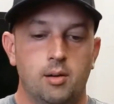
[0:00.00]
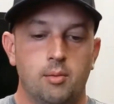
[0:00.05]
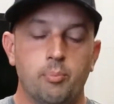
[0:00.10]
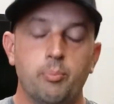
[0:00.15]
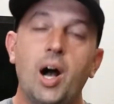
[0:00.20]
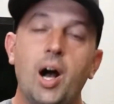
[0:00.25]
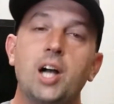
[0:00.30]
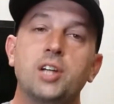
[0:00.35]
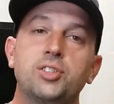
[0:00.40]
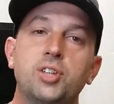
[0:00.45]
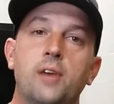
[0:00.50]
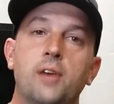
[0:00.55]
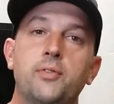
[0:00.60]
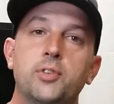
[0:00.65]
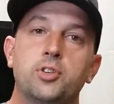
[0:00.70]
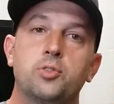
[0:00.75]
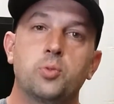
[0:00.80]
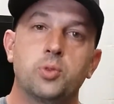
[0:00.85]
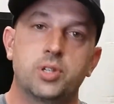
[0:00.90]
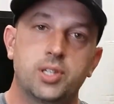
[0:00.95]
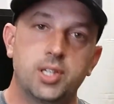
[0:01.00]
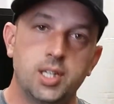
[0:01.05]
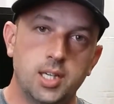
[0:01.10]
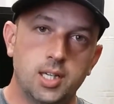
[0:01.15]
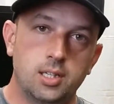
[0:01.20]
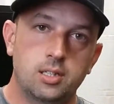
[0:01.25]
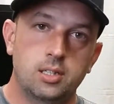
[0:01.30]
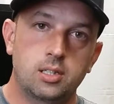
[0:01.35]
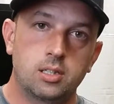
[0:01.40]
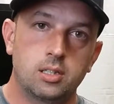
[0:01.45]
Box office
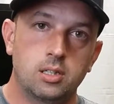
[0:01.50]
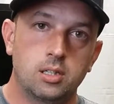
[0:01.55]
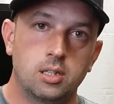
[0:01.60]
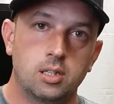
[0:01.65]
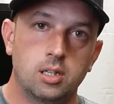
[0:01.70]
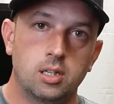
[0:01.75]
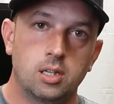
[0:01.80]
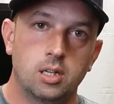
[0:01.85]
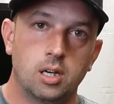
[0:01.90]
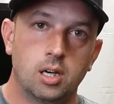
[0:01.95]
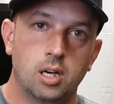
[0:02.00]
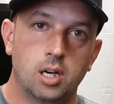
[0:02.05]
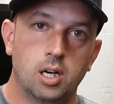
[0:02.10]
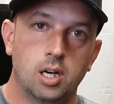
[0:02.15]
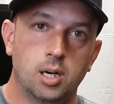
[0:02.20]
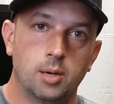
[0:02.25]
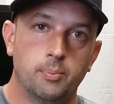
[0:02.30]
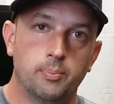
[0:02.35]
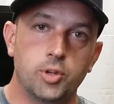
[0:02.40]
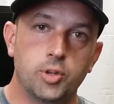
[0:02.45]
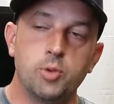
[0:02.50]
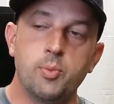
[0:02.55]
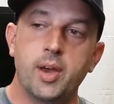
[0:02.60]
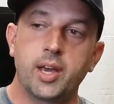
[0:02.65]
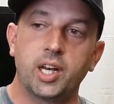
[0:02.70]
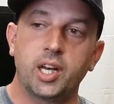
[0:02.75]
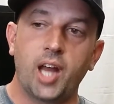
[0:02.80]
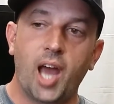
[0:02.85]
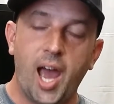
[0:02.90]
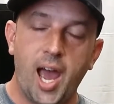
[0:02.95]
receipts, you
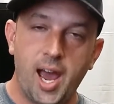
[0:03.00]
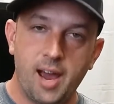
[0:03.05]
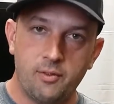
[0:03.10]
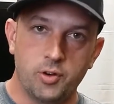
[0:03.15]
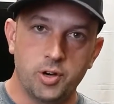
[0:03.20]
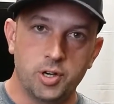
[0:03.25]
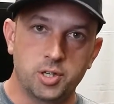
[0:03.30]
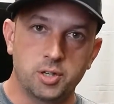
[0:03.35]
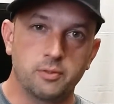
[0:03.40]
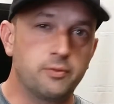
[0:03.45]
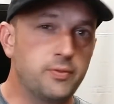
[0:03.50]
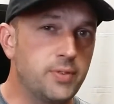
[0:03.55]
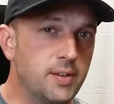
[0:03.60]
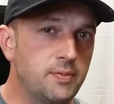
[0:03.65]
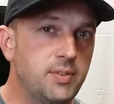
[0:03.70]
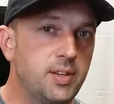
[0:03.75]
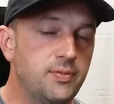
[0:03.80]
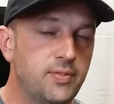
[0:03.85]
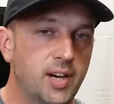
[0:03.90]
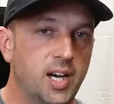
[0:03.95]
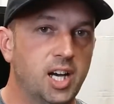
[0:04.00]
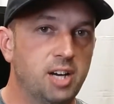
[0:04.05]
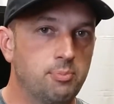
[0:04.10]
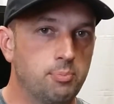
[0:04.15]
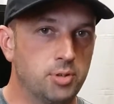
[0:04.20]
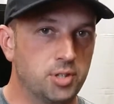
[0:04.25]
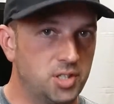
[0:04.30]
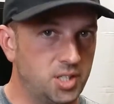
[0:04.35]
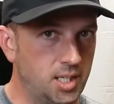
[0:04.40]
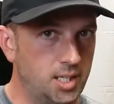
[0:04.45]
make an average of
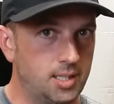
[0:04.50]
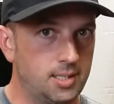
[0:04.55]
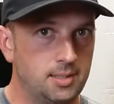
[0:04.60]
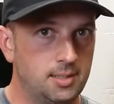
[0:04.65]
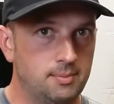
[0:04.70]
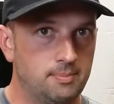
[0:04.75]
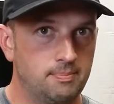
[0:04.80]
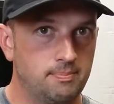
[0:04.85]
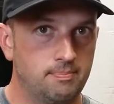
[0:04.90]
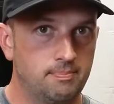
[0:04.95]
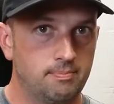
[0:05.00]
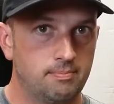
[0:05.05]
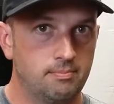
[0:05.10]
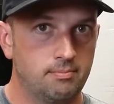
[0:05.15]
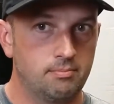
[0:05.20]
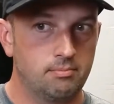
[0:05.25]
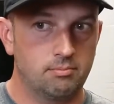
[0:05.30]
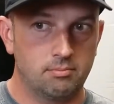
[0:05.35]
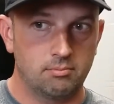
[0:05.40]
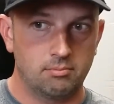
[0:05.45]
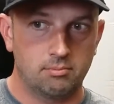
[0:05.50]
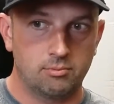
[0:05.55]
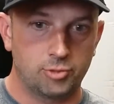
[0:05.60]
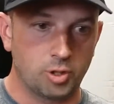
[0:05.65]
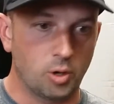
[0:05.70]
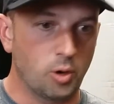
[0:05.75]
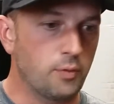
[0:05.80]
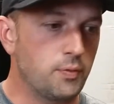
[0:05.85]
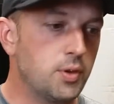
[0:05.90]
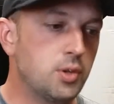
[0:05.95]
55%.
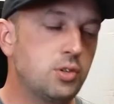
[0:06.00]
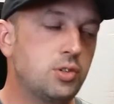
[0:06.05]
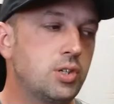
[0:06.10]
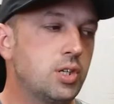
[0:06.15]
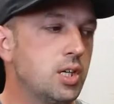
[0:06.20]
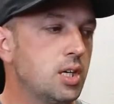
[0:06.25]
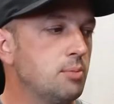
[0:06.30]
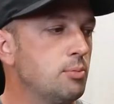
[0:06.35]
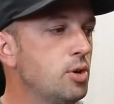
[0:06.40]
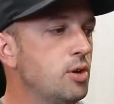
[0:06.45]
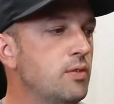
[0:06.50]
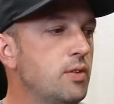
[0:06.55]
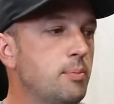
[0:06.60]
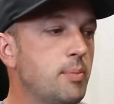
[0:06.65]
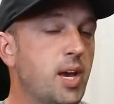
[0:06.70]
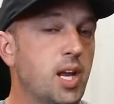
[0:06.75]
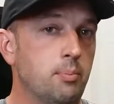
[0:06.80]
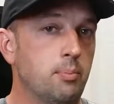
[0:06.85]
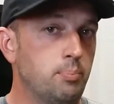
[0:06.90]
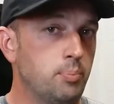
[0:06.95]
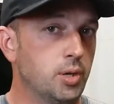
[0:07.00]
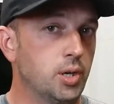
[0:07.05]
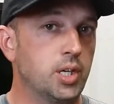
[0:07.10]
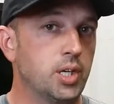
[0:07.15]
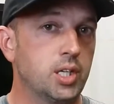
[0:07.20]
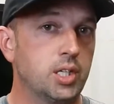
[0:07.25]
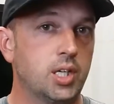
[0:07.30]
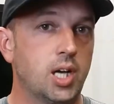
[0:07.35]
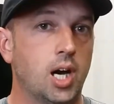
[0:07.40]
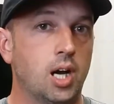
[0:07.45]
So if you see a movie made $1
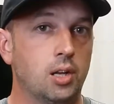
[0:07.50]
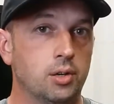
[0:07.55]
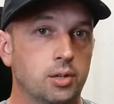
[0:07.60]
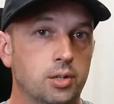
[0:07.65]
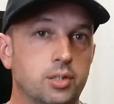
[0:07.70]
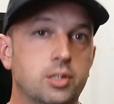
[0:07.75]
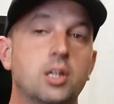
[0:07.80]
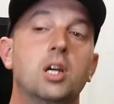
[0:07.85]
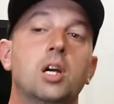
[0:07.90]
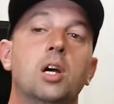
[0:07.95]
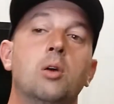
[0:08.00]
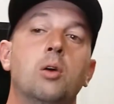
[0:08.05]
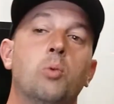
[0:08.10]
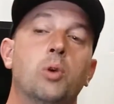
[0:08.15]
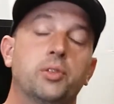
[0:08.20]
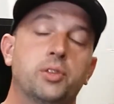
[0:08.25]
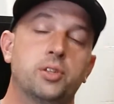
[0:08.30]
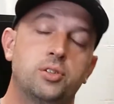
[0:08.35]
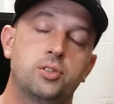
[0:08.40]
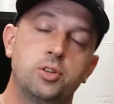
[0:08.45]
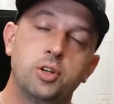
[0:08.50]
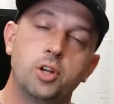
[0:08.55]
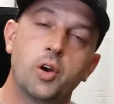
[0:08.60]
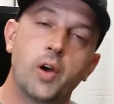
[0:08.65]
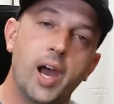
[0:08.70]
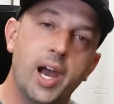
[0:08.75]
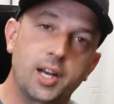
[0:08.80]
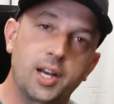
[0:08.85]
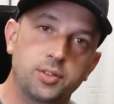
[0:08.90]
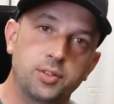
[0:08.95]
billion, what the
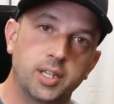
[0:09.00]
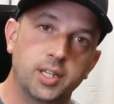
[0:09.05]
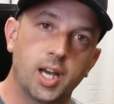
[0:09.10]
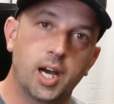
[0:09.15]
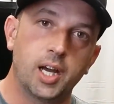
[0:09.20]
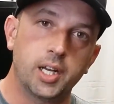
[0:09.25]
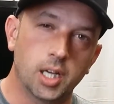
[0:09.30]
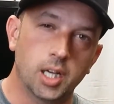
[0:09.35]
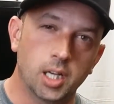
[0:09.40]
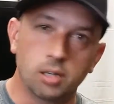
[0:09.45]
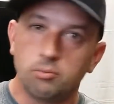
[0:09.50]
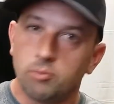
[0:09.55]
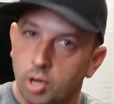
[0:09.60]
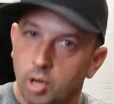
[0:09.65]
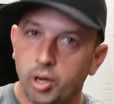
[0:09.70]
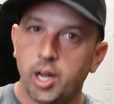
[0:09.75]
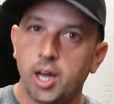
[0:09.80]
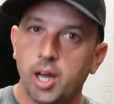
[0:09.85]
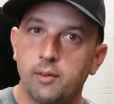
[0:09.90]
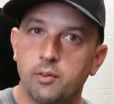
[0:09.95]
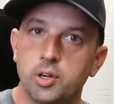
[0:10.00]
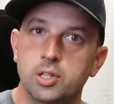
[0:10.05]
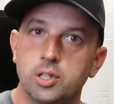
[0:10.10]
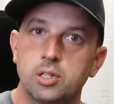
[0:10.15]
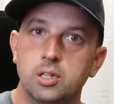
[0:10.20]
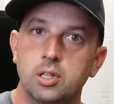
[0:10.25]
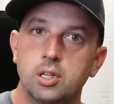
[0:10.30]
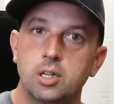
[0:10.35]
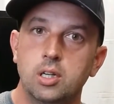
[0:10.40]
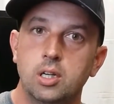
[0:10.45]
studio actually got in, on
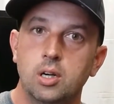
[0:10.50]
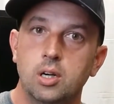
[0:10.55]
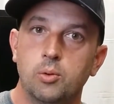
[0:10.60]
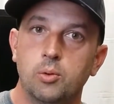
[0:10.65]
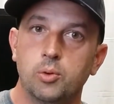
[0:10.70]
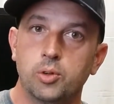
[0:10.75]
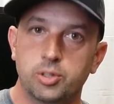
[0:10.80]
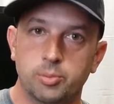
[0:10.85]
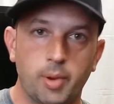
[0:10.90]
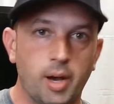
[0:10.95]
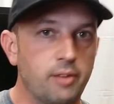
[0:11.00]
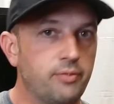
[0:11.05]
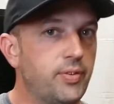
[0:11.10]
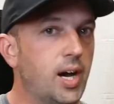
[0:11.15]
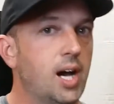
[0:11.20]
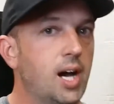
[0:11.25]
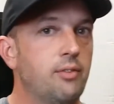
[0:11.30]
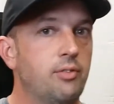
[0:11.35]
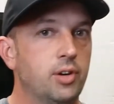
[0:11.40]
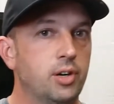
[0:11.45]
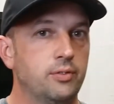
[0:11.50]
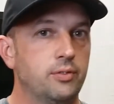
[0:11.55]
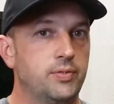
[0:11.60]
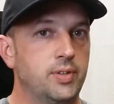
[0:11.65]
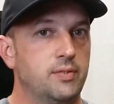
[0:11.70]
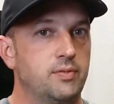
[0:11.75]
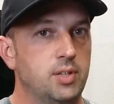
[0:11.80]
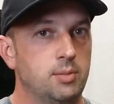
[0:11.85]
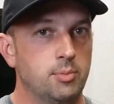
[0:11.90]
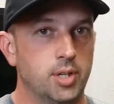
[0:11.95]
average, was about
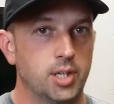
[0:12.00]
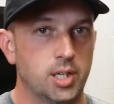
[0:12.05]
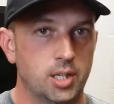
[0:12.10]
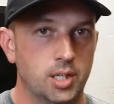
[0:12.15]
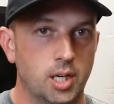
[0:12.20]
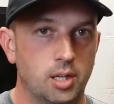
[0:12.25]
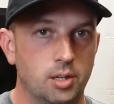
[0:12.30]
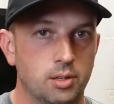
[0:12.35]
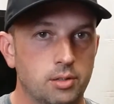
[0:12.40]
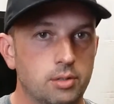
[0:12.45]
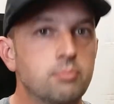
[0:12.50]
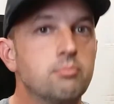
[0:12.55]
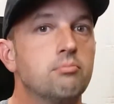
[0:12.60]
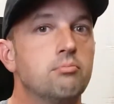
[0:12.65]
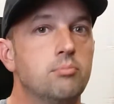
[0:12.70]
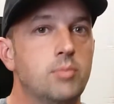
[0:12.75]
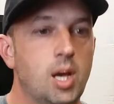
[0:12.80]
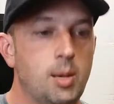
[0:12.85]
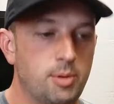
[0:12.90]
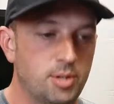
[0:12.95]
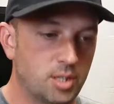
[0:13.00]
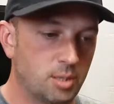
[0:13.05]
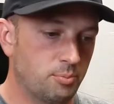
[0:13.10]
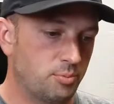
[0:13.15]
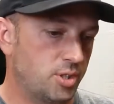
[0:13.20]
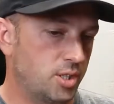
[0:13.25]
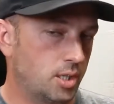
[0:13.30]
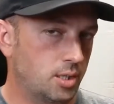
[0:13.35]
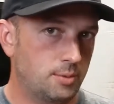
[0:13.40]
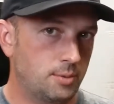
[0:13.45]
$550 million. Maybe
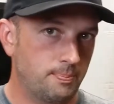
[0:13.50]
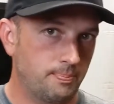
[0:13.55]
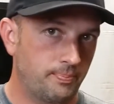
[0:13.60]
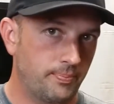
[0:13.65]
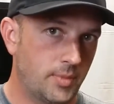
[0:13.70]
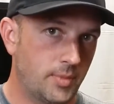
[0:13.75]
some six.